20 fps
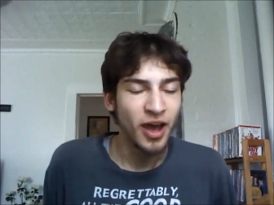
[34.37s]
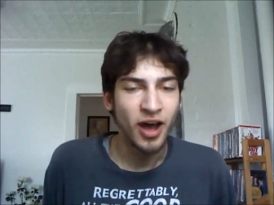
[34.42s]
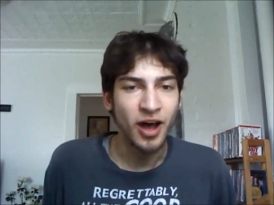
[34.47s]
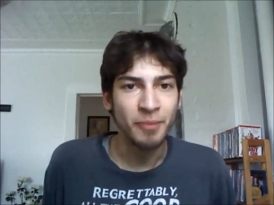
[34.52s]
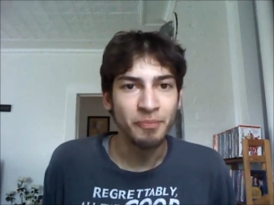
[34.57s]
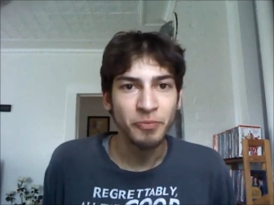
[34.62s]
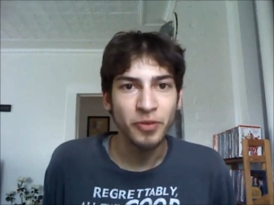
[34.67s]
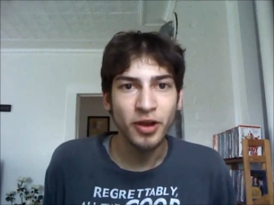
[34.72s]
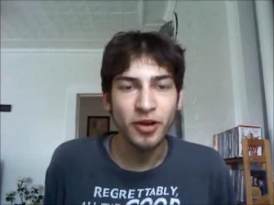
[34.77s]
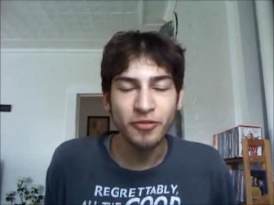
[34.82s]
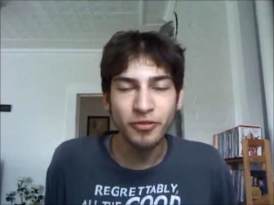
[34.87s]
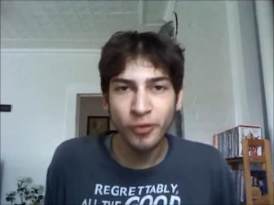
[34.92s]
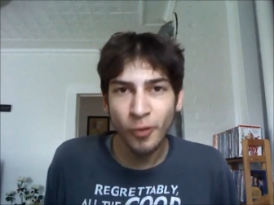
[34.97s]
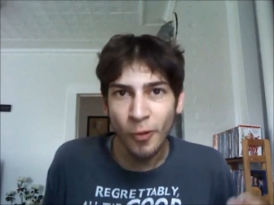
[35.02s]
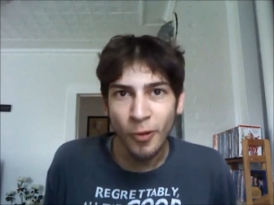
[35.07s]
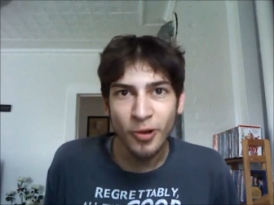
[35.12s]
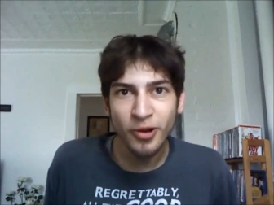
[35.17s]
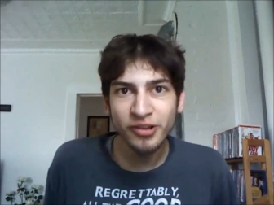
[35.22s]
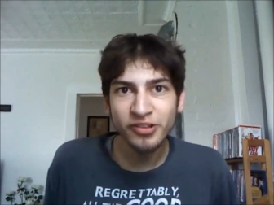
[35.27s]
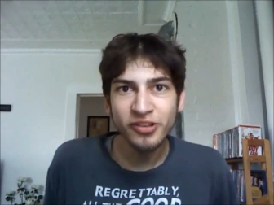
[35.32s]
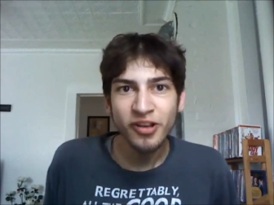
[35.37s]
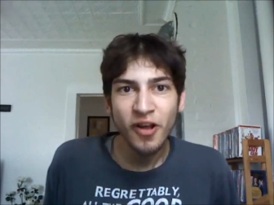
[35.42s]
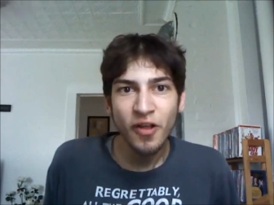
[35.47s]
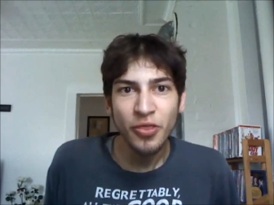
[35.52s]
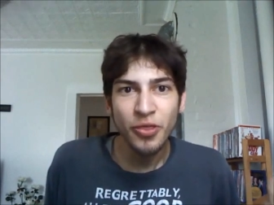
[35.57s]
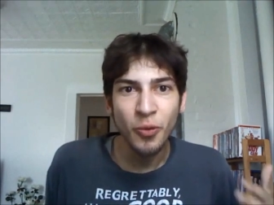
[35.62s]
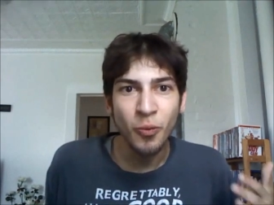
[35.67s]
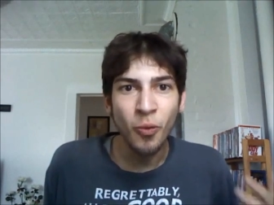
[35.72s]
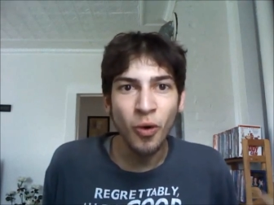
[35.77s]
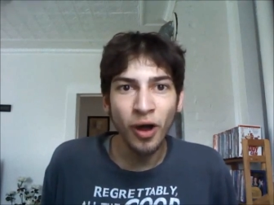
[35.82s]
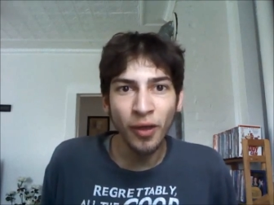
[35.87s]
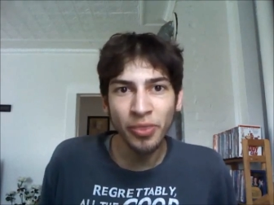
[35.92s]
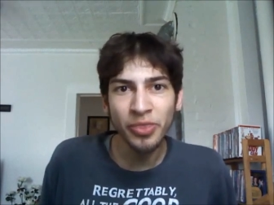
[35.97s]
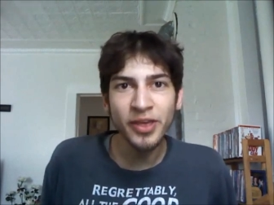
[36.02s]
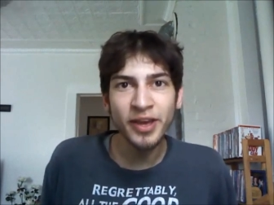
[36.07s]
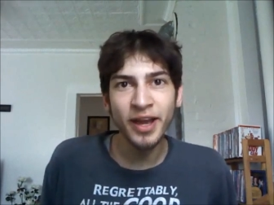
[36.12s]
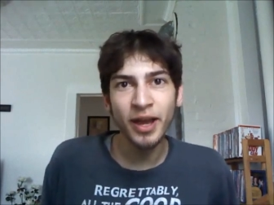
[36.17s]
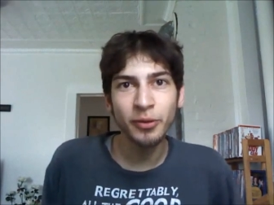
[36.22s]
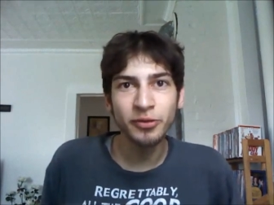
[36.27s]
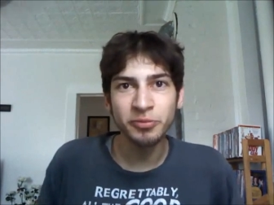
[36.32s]
Um, of course, the one
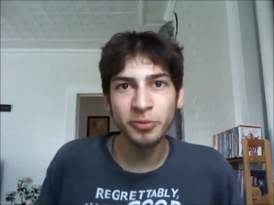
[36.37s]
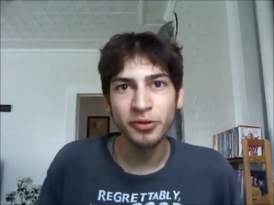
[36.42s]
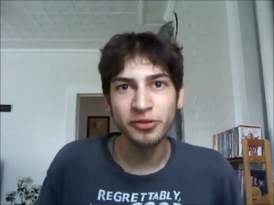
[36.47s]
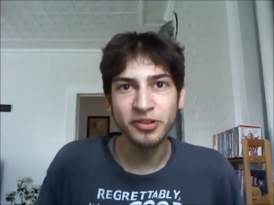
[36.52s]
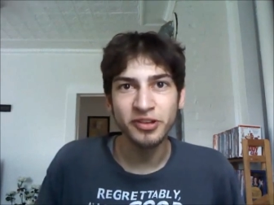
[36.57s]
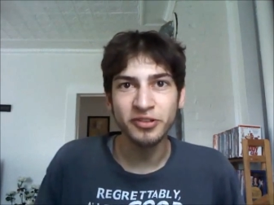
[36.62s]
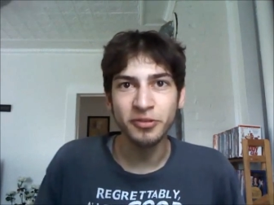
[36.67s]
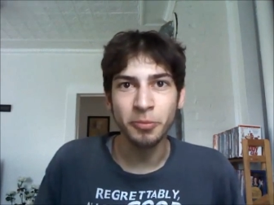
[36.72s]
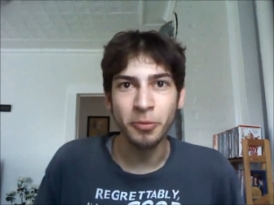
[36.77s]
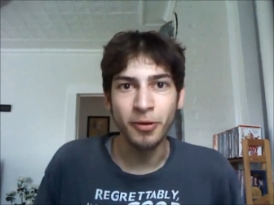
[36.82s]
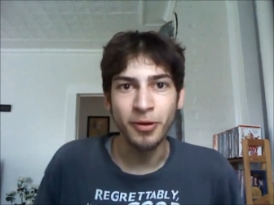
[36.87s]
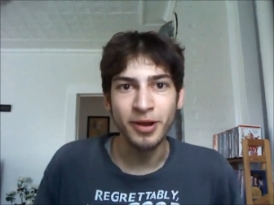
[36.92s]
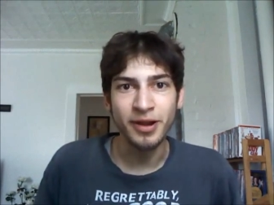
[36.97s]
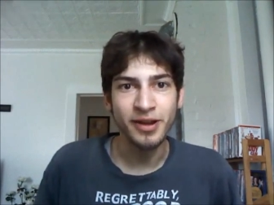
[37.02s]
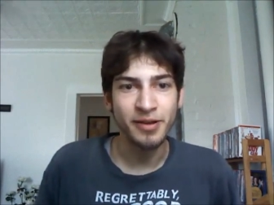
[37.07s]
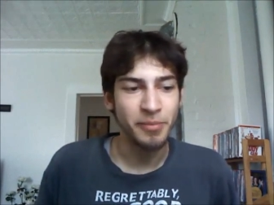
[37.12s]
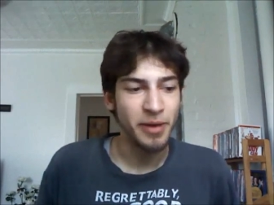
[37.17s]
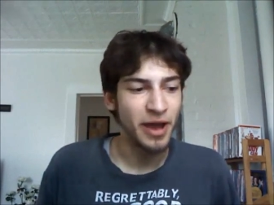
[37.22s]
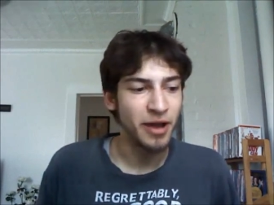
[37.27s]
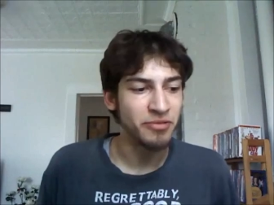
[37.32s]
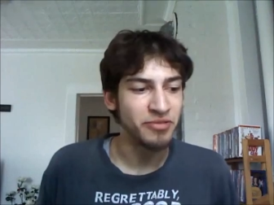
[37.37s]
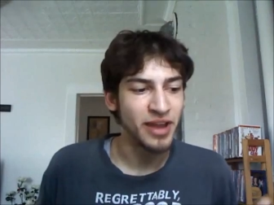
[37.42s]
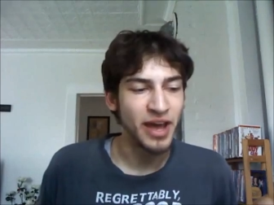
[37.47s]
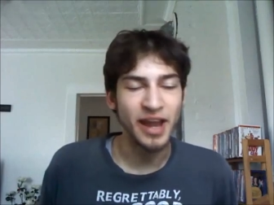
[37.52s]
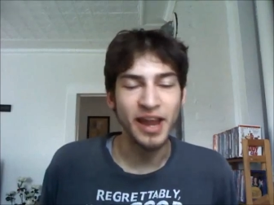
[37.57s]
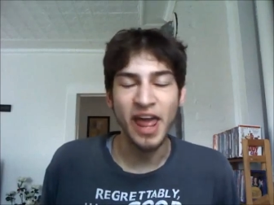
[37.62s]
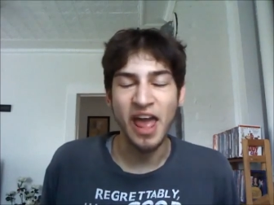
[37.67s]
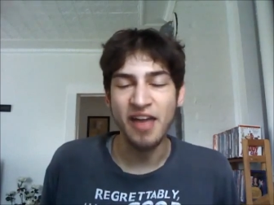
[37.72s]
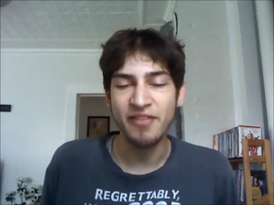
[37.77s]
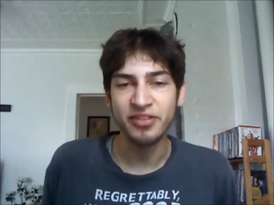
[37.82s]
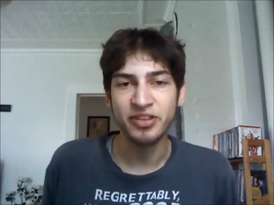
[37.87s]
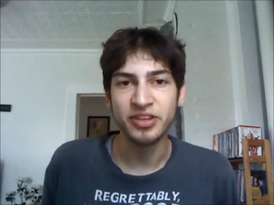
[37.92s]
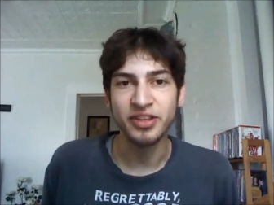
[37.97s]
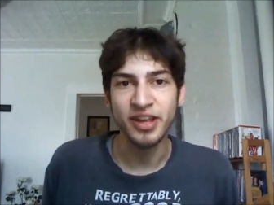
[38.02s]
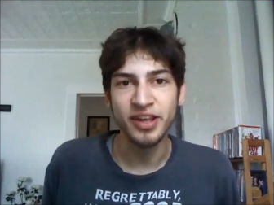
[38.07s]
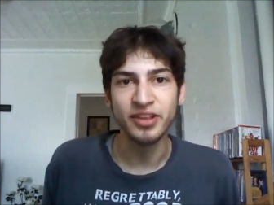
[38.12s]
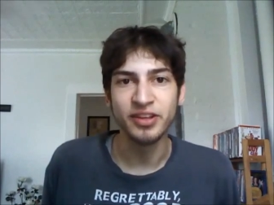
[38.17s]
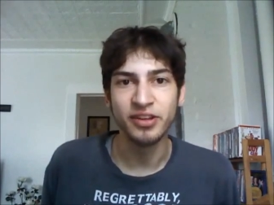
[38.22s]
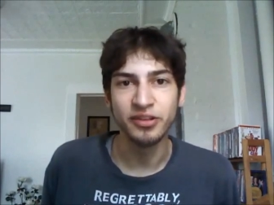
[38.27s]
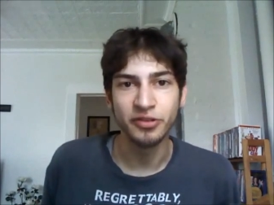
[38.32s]
thing I was most disappointed about not having the
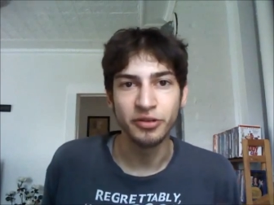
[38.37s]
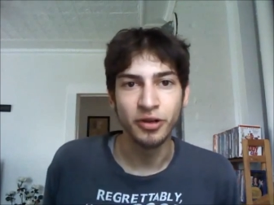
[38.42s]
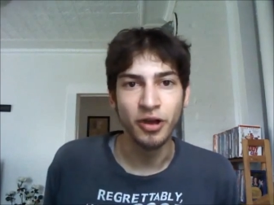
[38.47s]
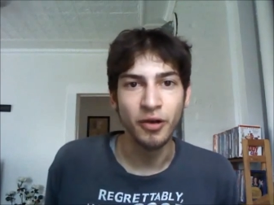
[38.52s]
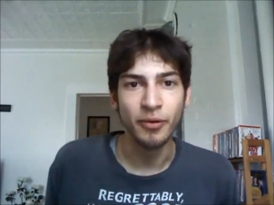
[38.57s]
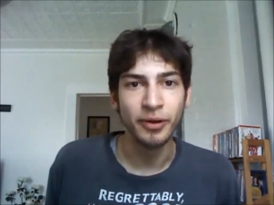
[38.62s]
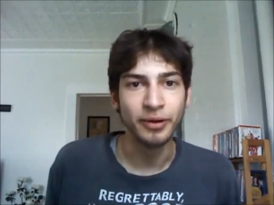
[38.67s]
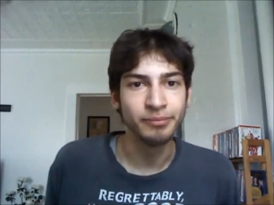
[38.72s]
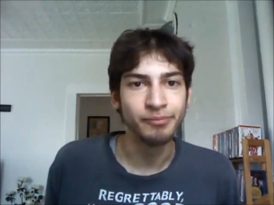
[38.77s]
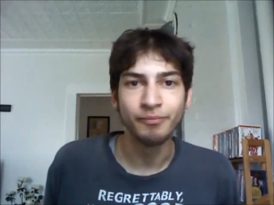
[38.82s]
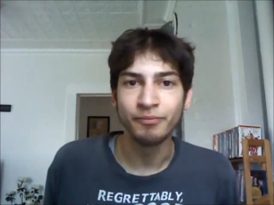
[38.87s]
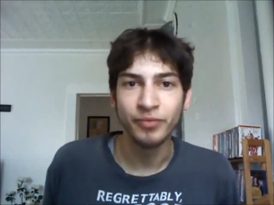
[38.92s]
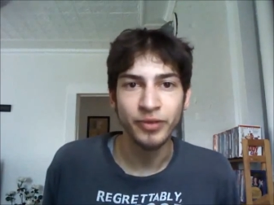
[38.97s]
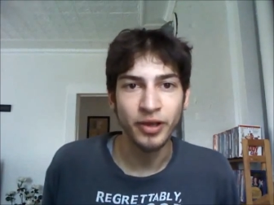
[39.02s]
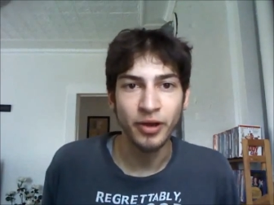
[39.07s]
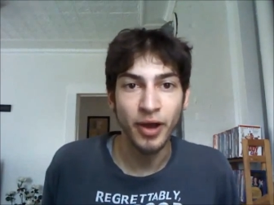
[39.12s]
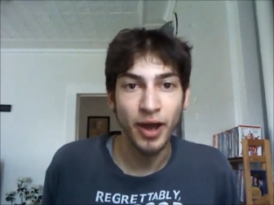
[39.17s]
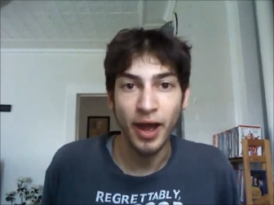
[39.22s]
Daily Dizzle going, you know,